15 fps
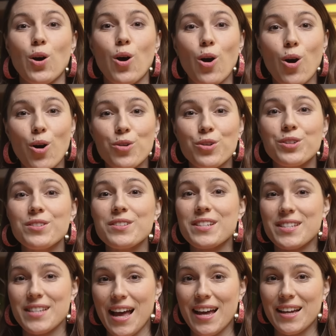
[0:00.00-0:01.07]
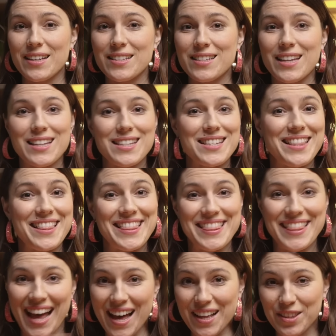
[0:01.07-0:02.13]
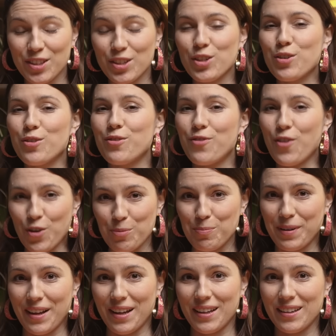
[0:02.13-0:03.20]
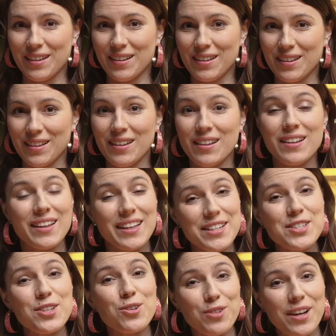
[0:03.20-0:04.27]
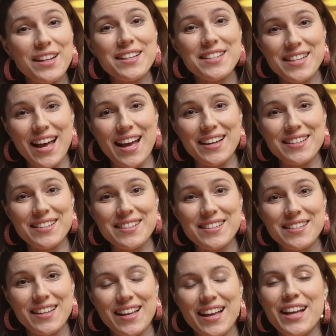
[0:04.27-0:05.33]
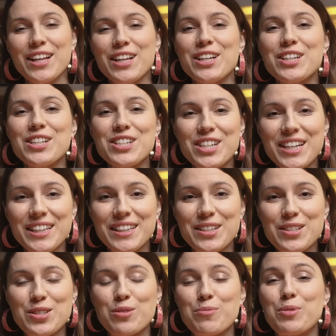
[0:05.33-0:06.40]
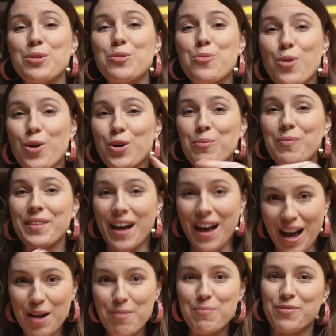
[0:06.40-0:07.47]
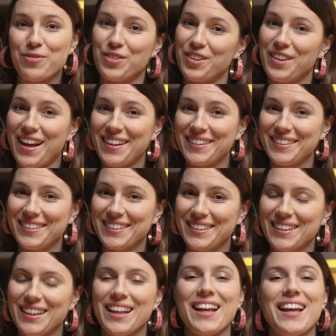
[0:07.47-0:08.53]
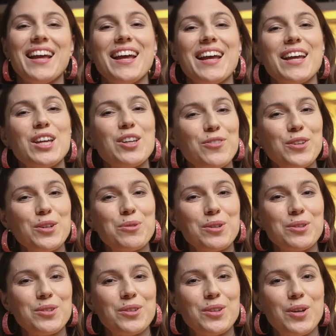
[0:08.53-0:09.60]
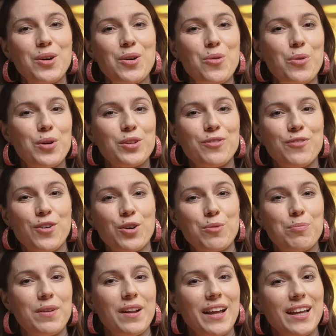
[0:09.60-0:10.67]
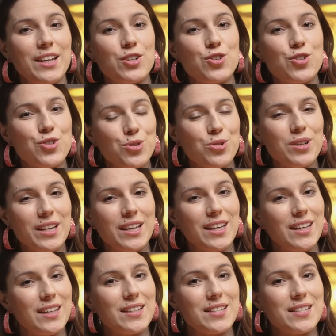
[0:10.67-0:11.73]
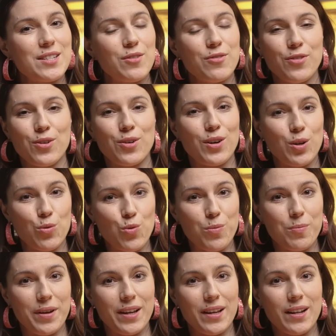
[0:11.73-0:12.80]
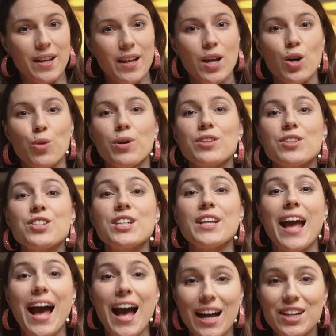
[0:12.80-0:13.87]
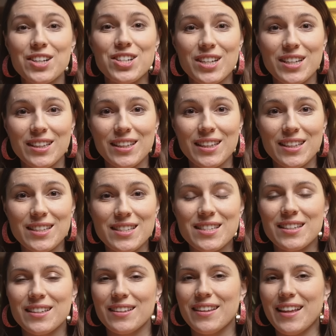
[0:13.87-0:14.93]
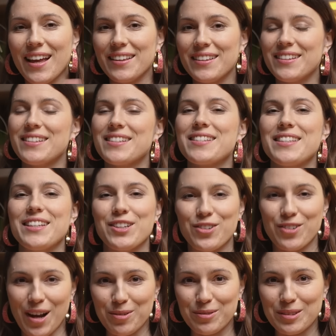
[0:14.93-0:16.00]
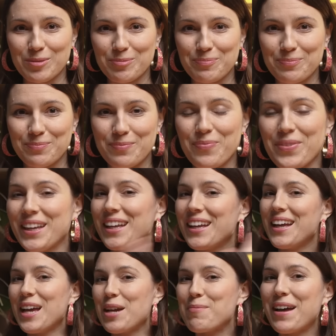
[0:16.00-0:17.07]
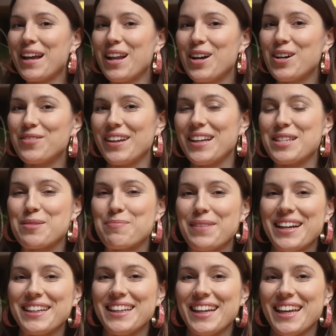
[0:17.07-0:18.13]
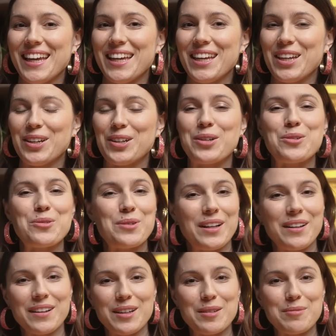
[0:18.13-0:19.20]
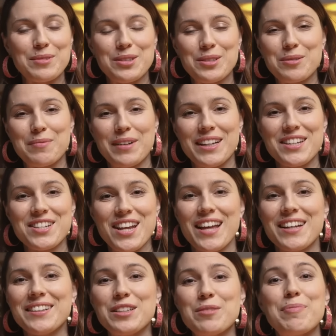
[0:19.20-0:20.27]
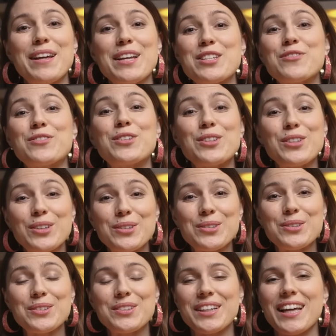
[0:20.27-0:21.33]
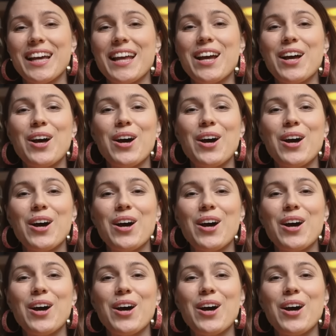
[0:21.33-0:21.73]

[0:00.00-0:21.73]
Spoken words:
oral sex is not foreplay. It's already sex. She needs to be warmed up for that. If you want to know what foreplay truly is for a woman, what she actually needs, then stick around. Hey, my love, it's Magda K here. Welcome to my channel, the place for you to get